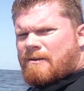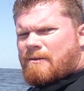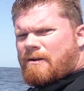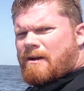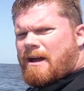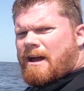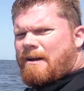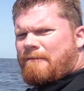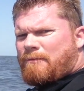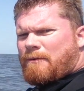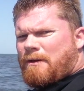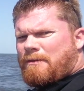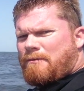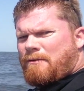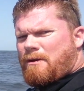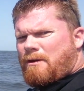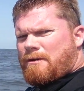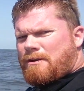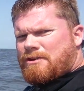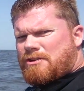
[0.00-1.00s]
We're halfway
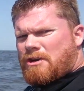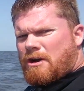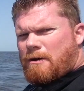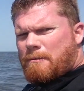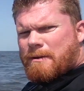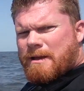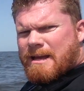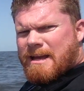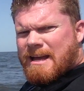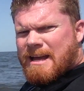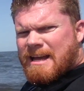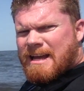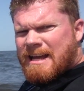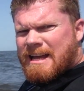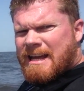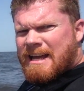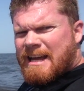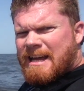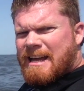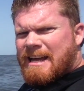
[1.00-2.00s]
through Okeechobee.
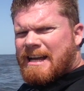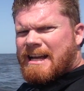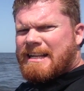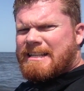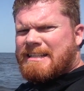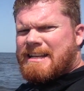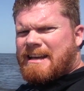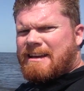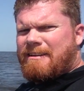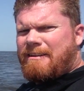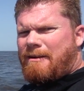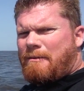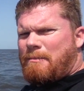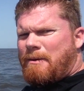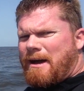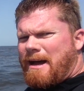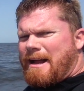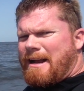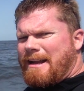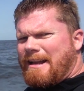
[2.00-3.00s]
It's kicking our
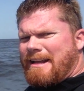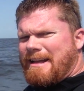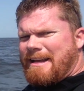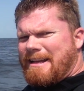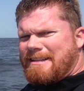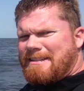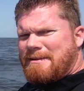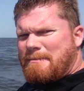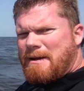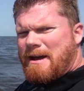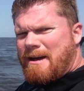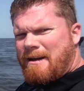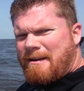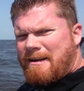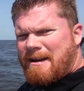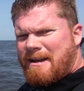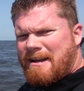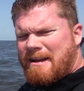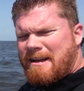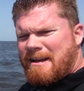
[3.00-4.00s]
butt. It's
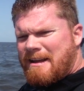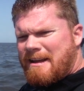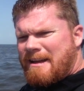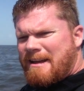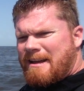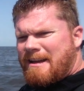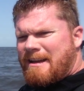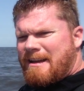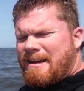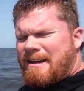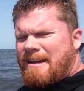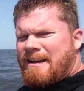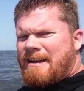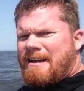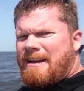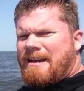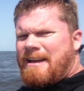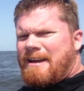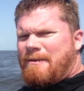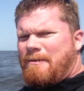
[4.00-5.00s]
about
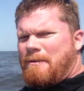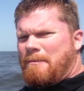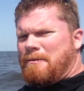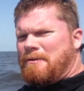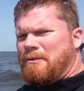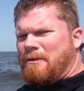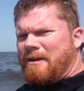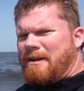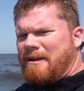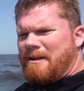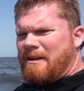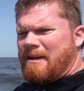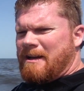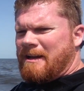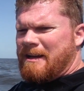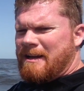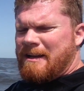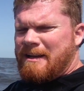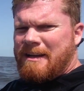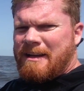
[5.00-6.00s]
anywhere between
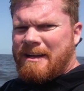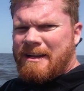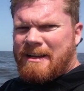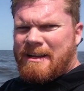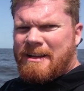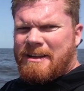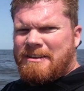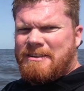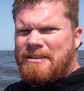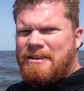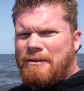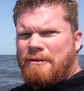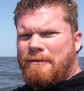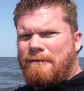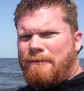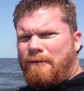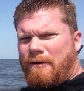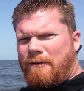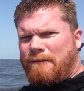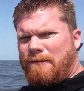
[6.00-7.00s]
2
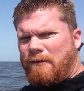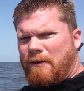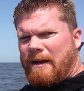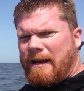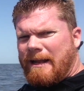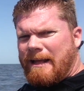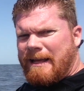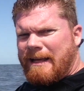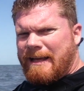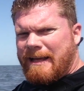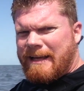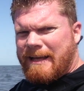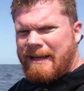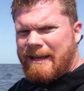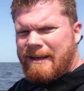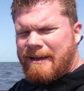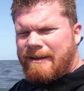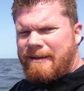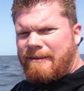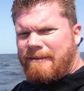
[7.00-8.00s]
to 4 foot.
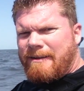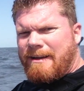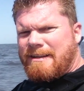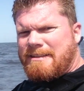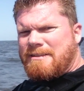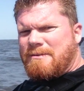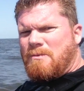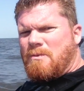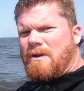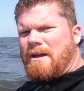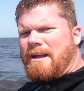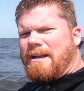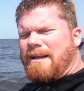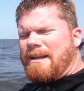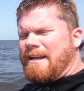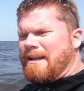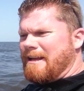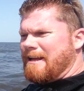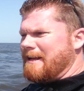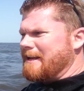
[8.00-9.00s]
We got some
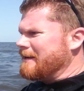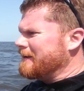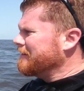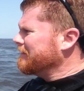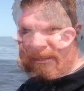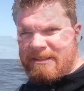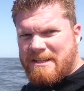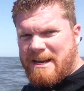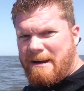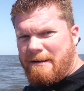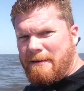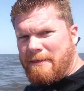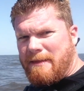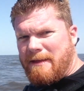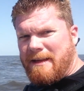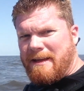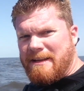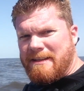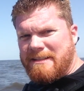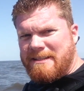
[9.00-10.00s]
wind. The scary
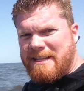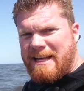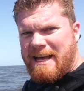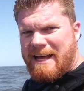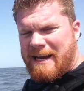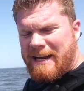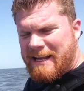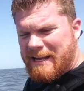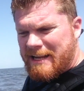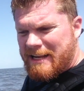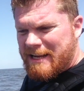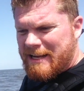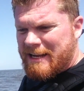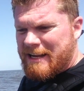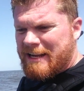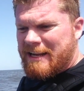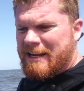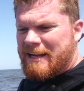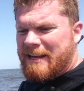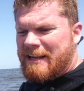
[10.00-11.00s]
thing is that
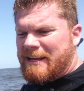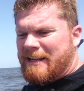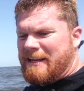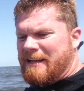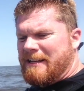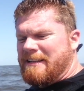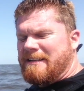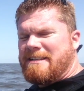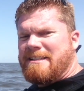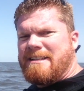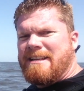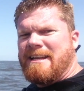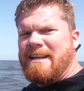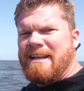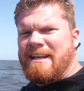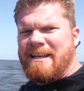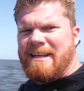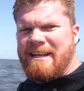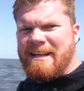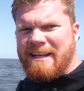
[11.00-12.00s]
it's
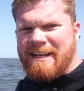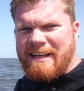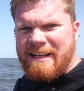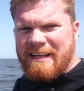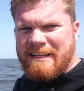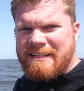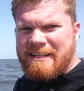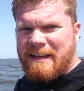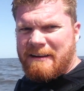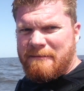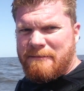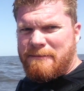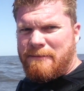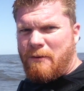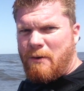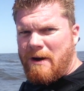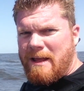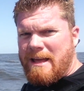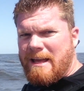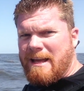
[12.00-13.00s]

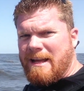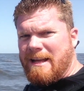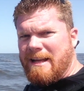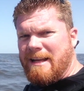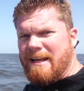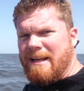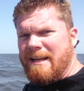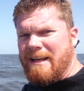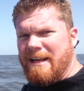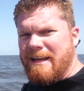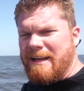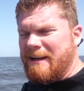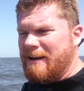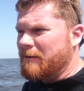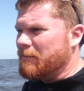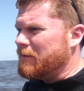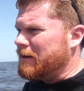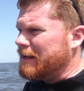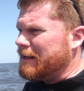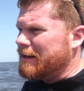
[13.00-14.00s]
10:40
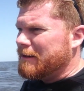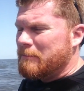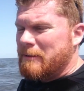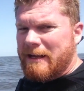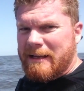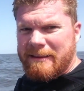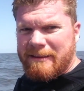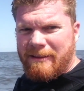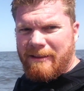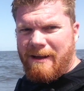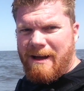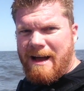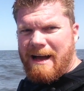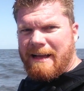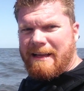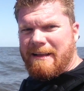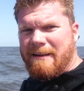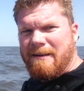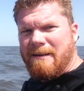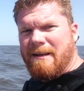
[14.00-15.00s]
and we need to be at the
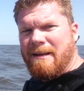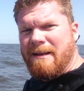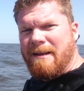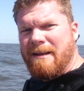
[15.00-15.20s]
lock at